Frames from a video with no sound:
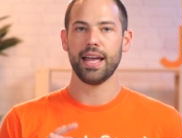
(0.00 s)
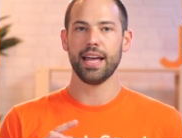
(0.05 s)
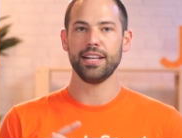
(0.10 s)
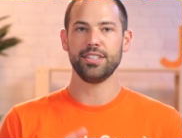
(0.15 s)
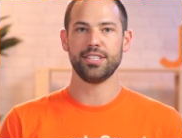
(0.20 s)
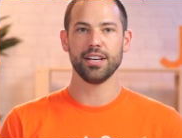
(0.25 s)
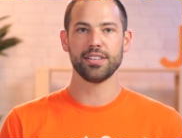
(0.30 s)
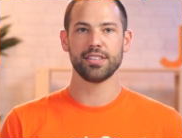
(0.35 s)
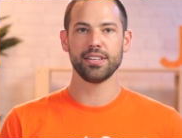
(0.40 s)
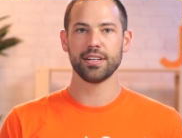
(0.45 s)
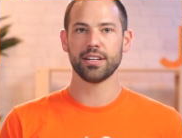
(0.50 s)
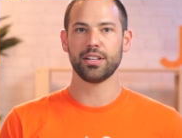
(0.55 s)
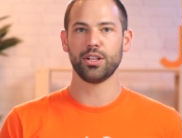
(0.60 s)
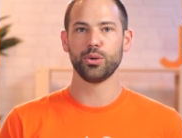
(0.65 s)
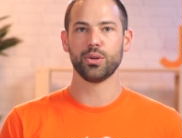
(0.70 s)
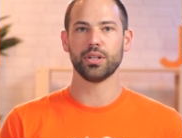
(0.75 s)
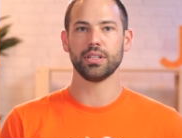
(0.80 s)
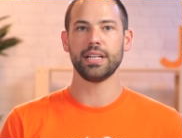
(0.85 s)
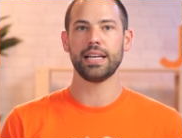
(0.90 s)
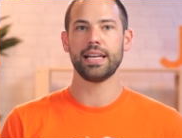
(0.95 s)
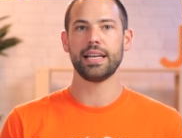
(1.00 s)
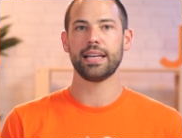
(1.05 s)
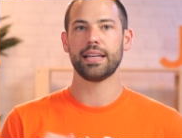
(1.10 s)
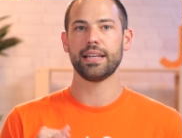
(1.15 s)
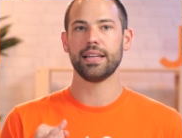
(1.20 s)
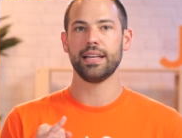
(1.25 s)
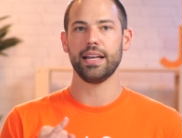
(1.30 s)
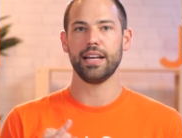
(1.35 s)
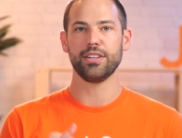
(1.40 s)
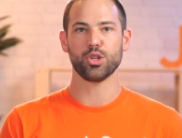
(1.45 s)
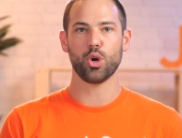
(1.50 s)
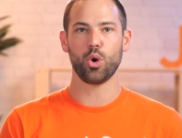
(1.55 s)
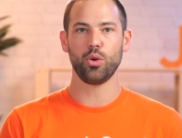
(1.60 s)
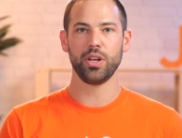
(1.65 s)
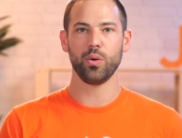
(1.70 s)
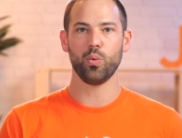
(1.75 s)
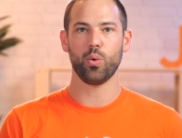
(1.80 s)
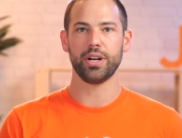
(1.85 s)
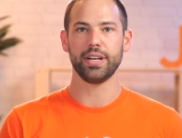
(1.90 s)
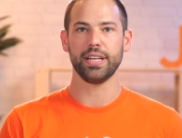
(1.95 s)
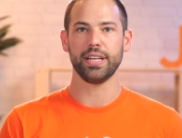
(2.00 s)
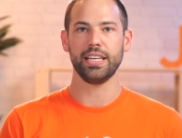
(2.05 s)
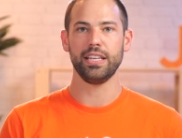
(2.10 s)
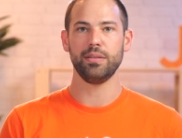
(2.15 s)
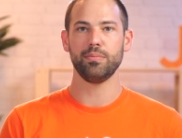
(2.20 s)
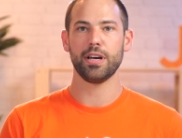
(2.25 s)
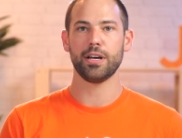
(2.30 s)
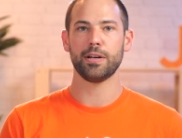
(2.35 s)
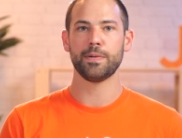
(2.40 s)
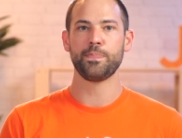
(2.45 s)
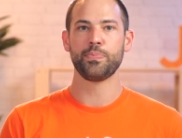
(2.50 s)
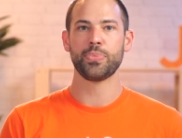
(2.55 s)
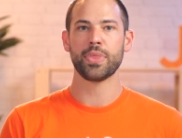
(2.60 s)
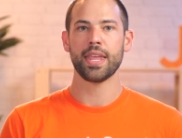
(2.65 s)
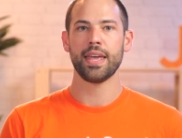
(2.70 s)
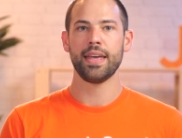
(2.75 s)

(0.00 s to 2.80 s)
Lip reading: It doesn't include a link. It's only one email.